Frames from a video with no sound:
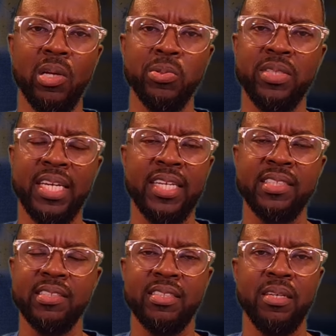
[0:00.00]
low
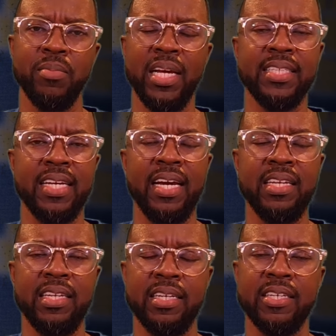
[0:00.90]
tens or something like
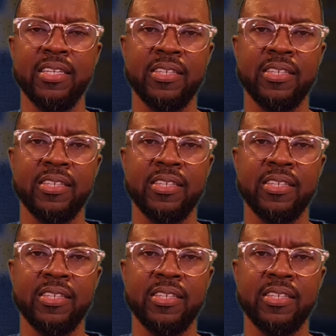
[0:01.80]
that. Yeah.